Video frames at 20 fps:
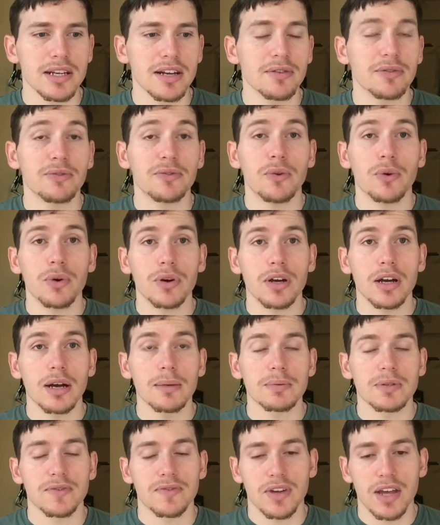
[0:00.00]
Now 4
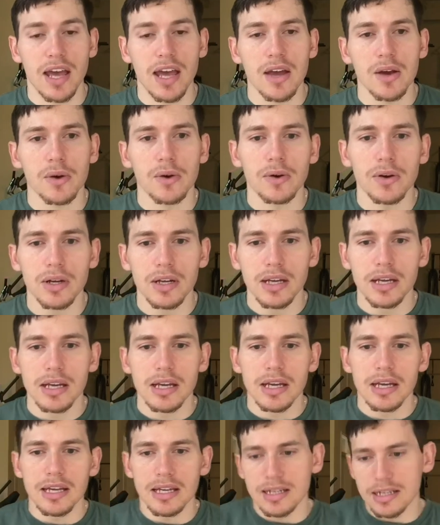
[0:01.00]
cups of kale
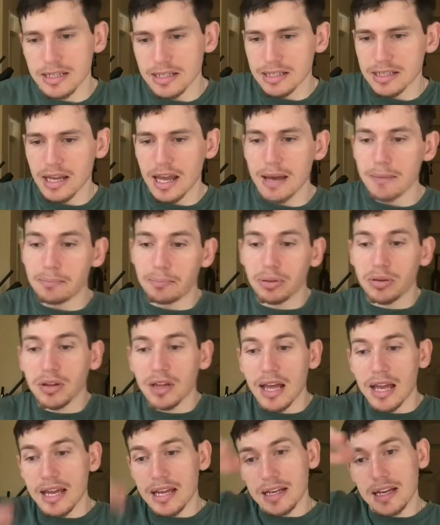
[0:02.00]
is a
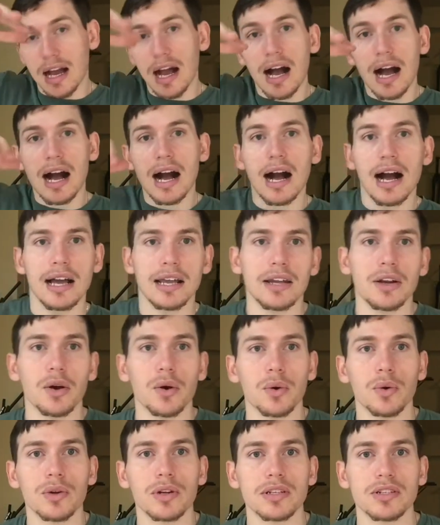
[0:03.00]
plate high,
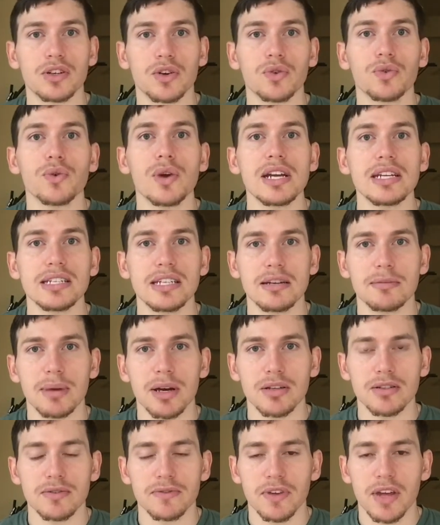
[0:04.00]
it's crazy
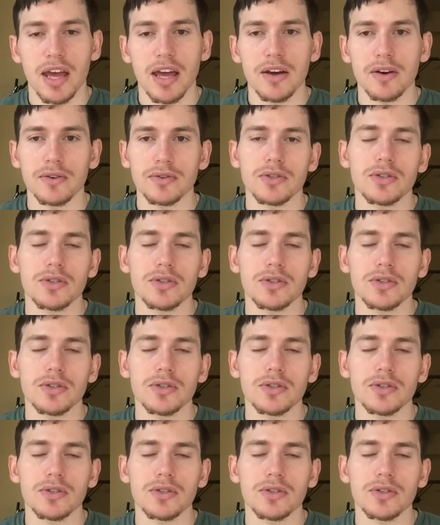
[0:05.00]
amounts of kale.